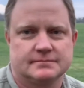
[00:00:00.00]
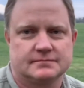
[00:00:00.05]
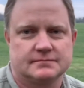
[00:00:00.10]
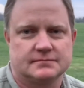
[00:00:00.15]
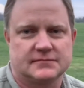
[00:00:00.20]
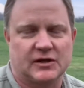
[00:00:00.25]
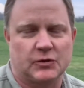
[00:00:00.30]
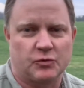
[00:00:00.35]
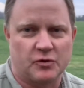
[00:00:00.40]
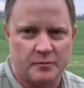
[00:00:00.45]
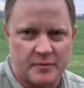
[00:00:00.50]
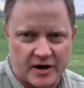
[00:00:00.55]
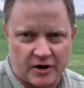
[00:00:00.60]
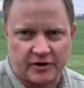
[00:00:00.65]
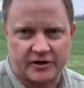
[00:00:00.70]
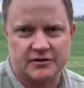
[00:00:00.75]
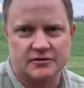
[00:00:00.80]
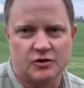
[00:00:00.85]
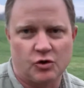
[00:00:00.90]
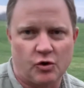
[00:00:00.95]
They were
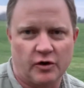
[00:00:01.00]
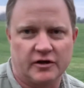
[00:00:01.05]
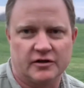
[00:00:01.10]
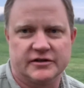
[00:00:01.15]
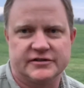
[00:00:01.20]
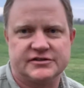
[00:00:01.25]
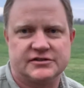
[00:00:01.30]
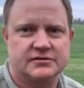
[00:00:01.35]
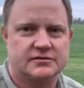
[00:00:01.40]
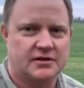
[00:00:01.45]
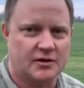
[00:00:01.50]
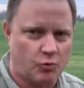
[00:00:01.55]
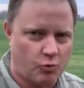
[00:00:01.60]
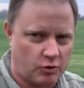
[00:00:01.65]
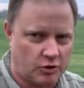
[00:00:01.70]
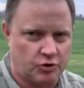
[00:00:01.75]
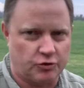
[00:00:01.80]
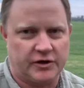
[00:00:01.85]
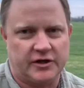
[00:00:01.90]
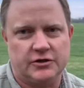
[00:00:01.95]
American loyalists. They wore
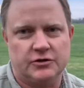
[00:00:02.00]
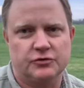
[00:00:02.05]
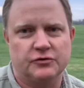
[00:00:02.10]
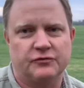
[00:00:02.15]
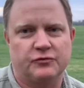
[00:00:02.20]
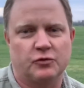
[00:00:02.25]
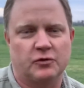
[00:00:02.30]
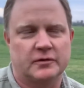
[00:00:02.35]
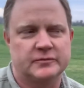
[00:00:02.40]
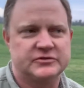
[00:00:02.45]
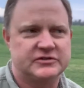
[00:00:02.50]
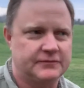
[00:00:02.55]
green uniforms.